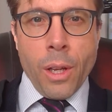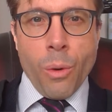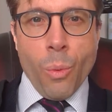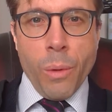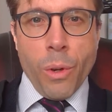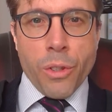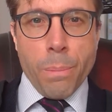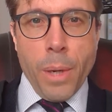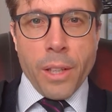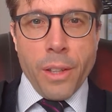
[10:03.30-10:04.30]
We want to
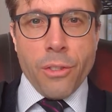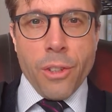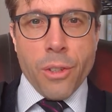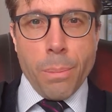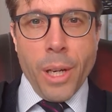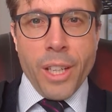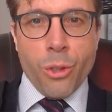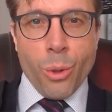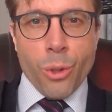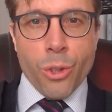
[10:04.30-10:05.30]
bung this into
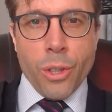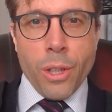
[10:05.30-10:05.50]
PyTorch